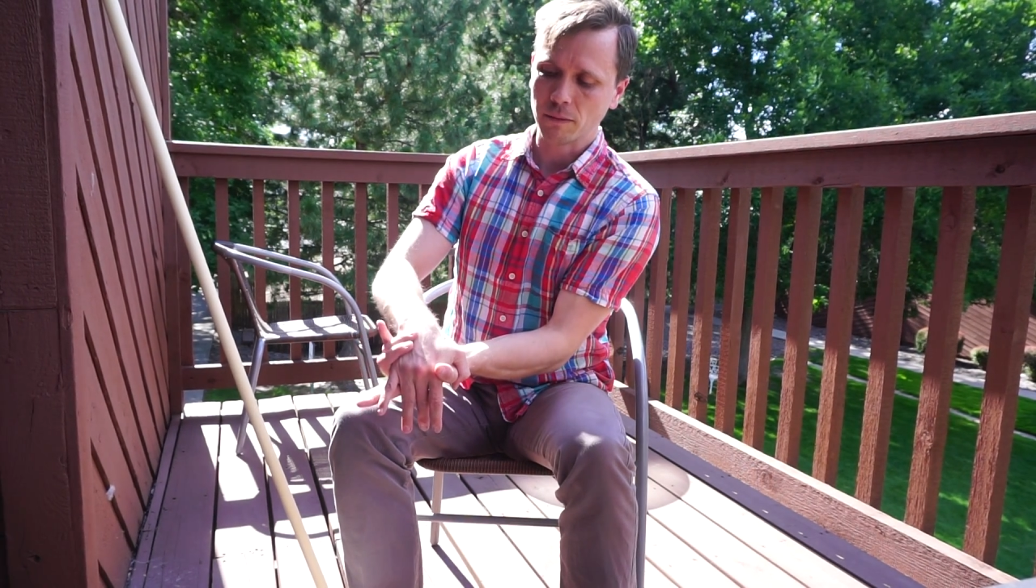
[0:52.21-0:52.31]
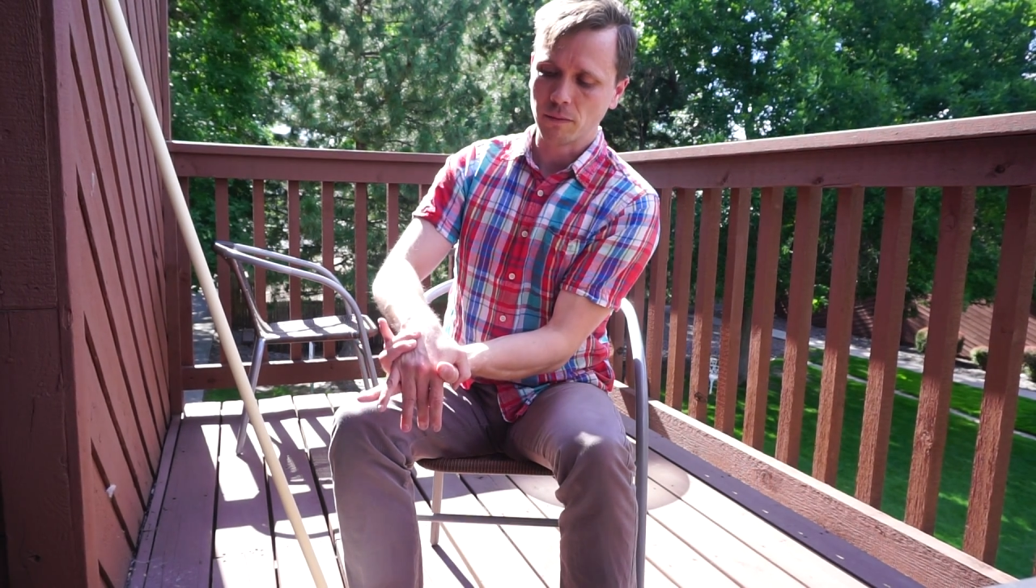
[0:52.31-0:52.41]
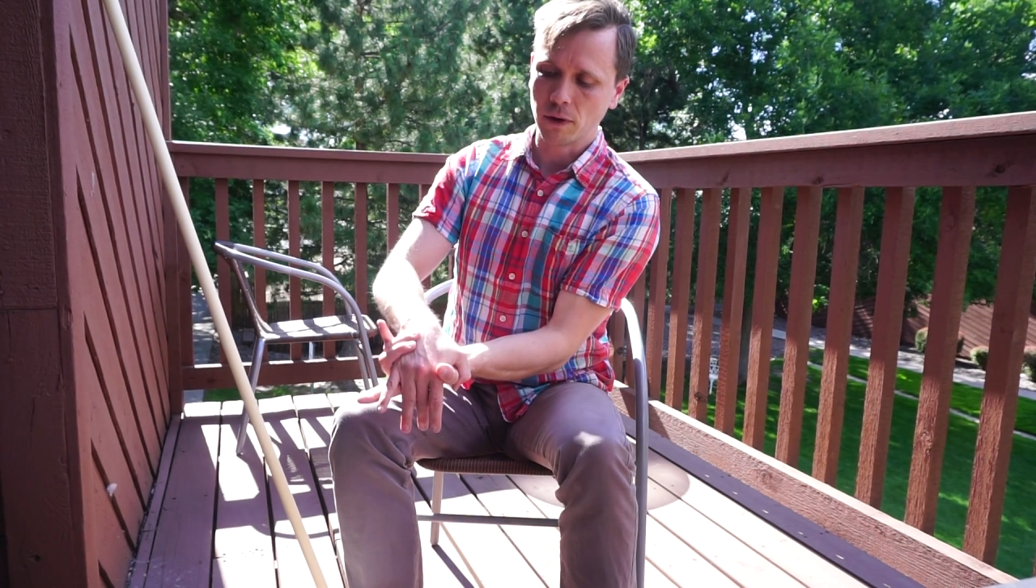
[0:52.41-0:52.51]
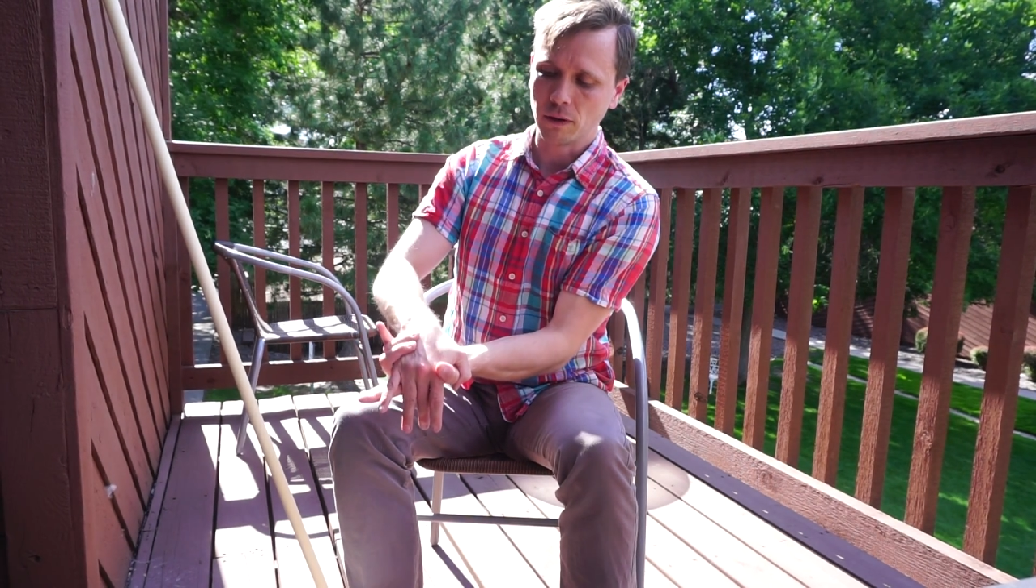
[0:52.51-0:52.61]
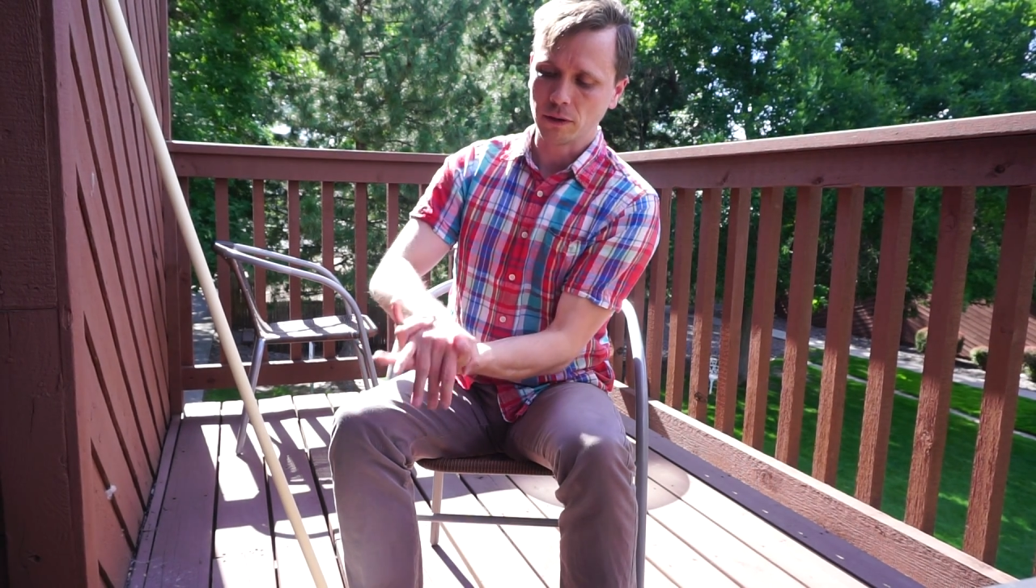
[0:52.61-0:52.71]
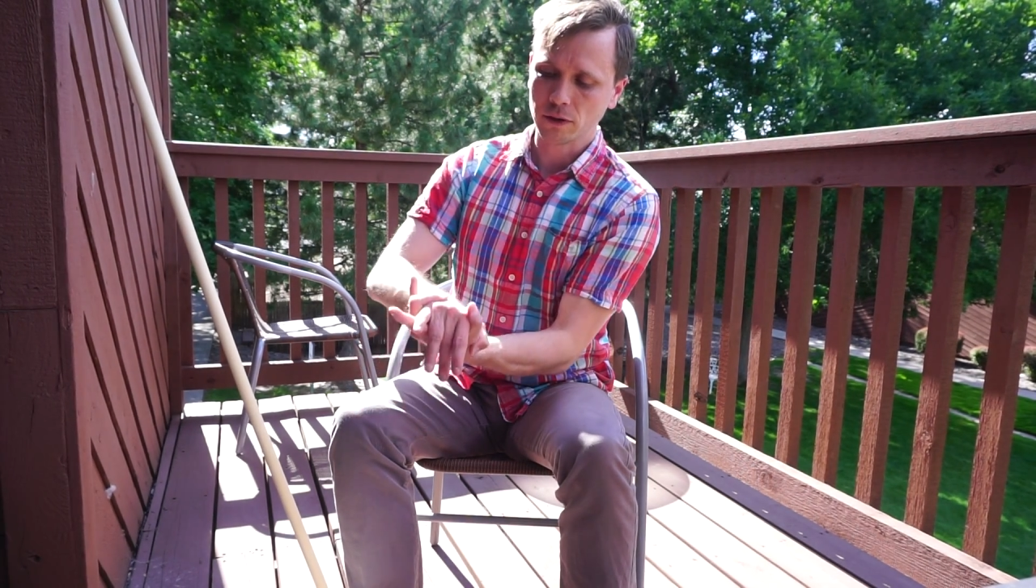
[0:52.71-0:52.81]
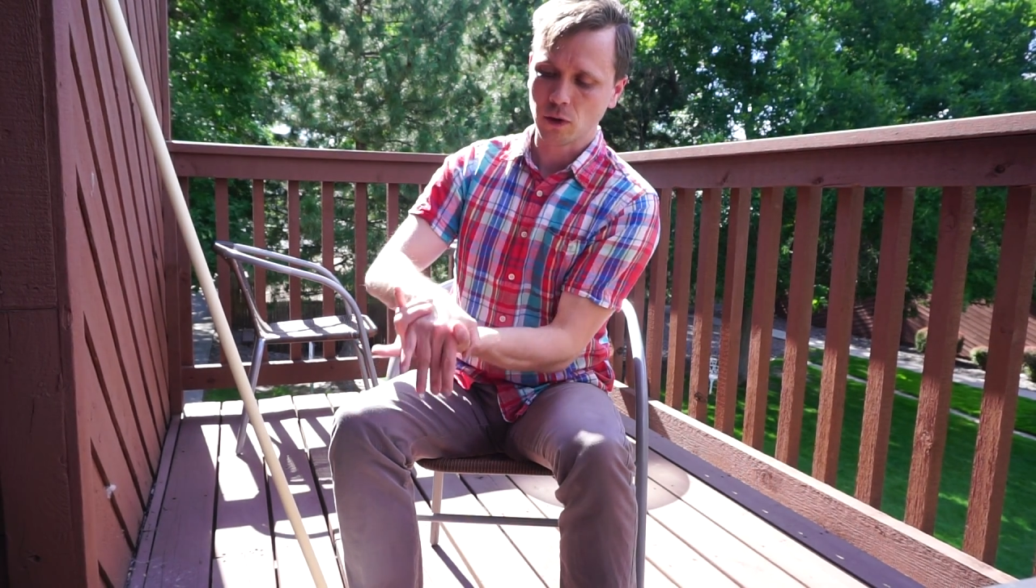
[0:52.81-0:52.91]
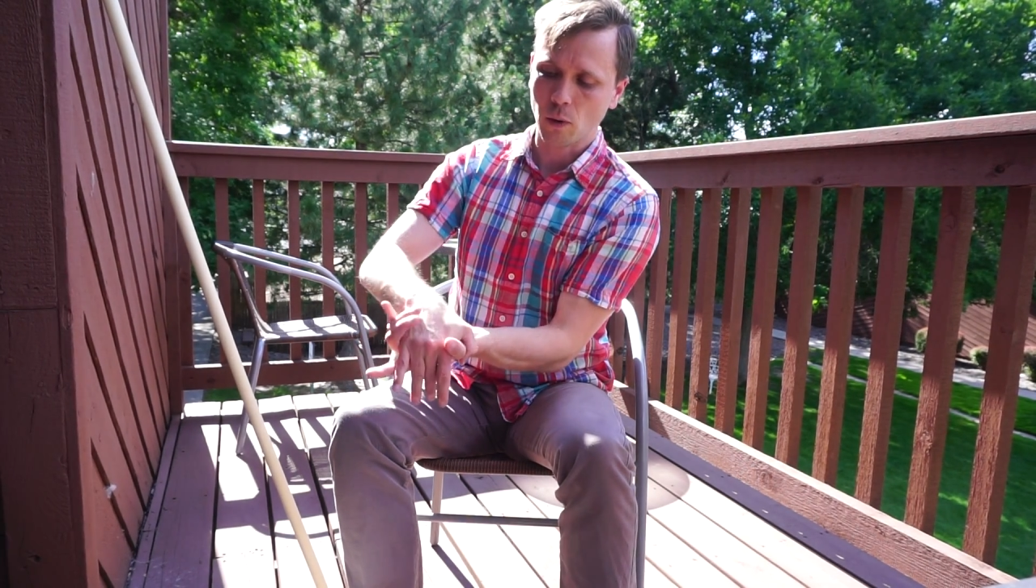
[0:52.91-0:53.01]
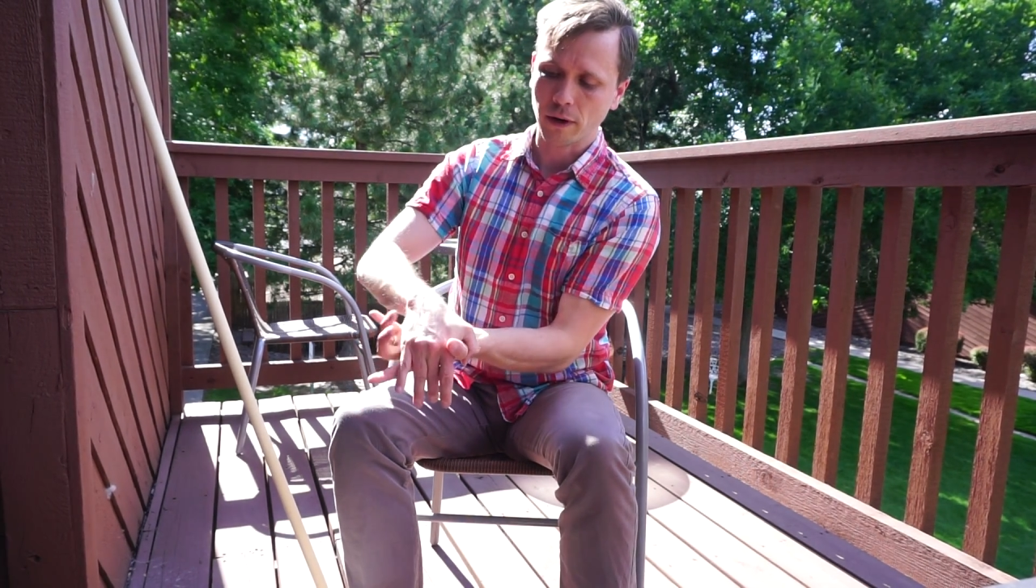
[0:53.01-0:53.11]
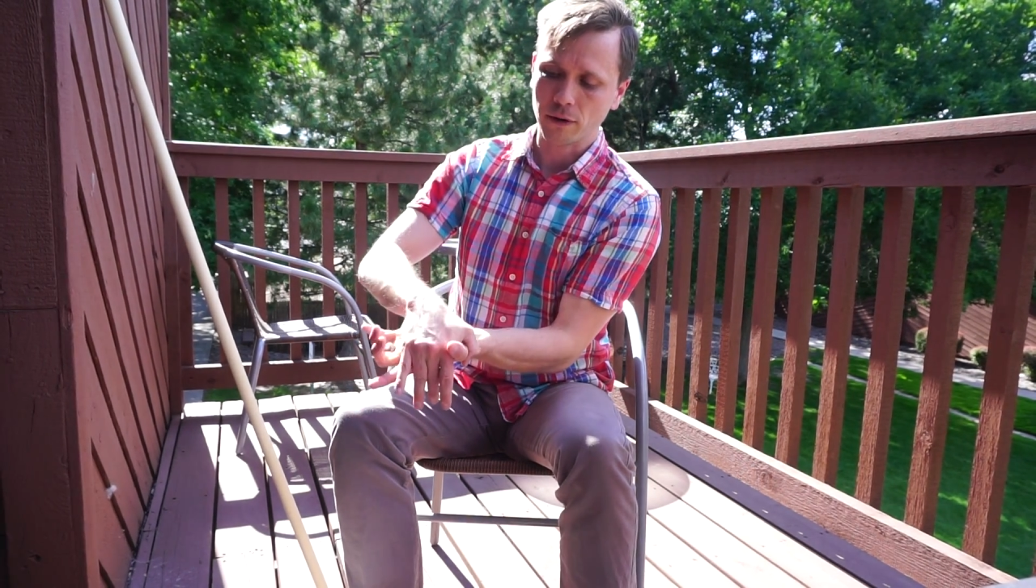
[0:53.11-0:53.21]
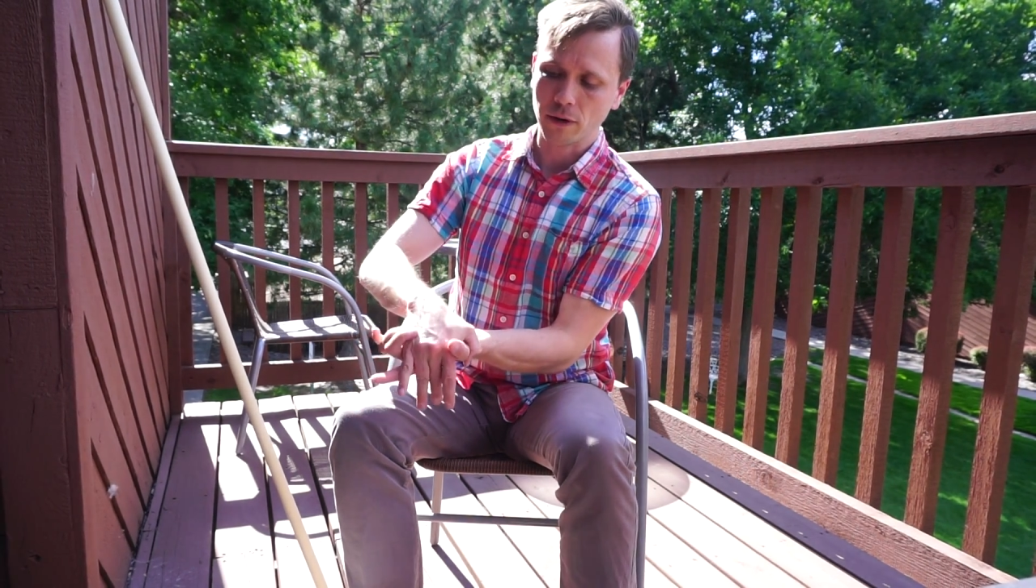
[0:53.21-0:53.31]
in the middle is going